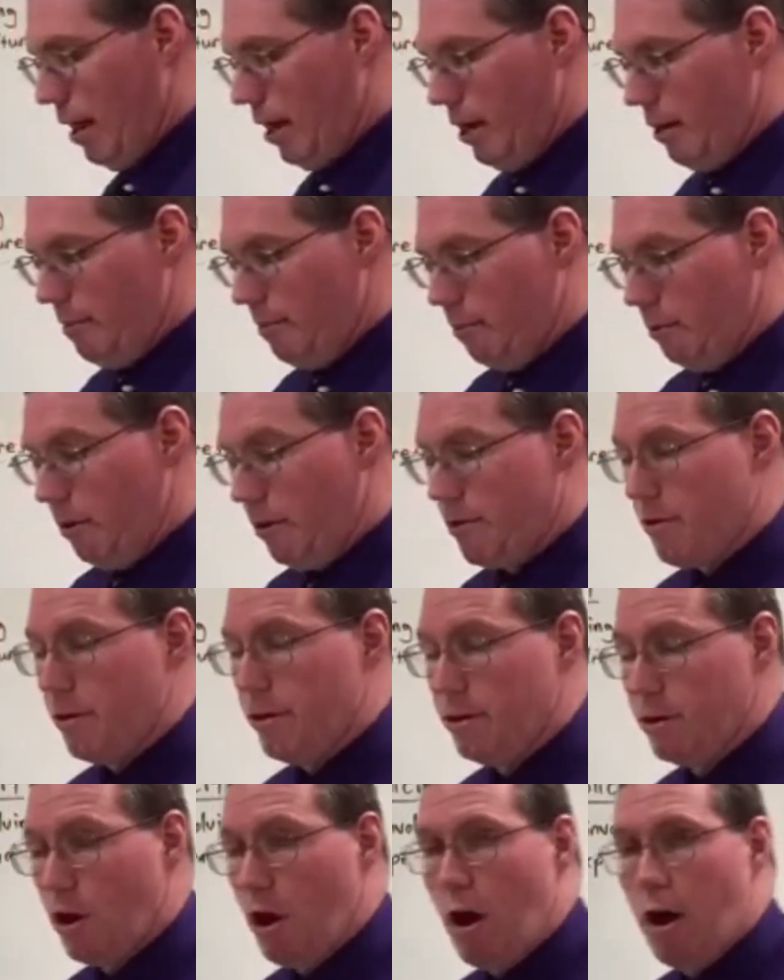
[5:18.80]
and an
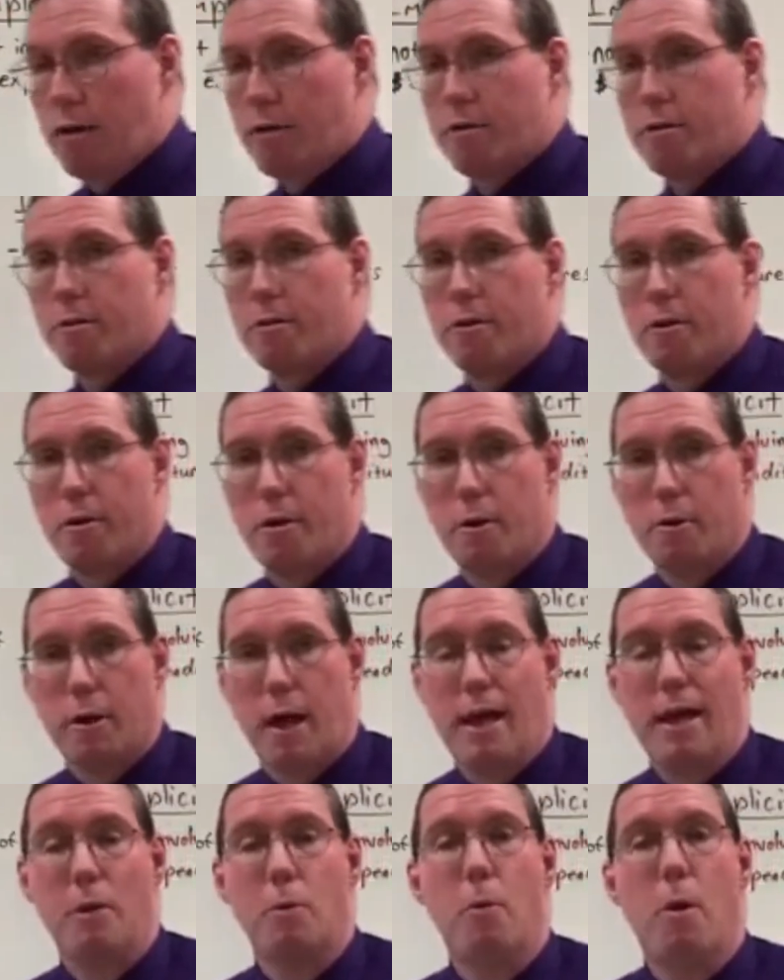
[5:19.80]
implicit cost,
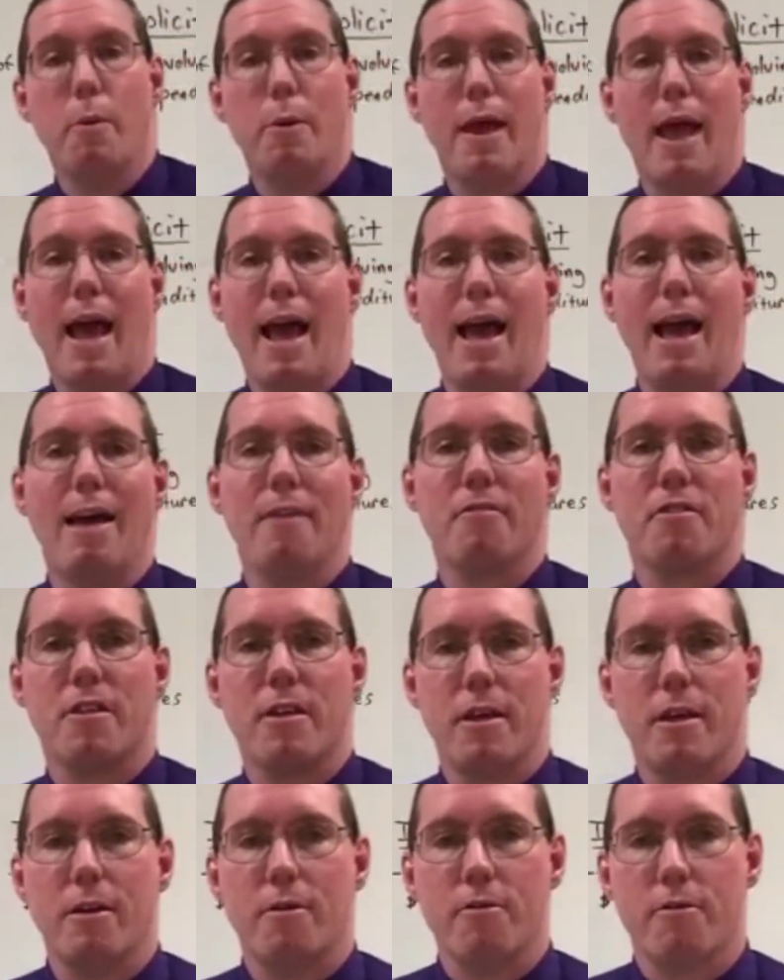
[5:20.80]
okay? And what we have,
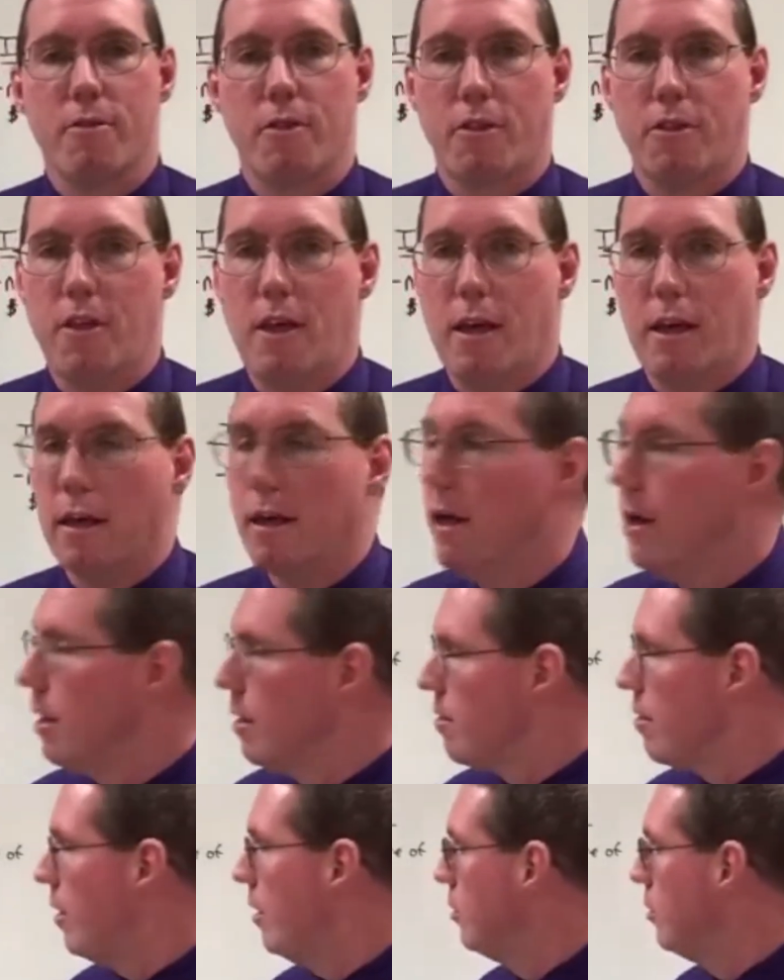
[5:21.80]
see, here's the thing. It's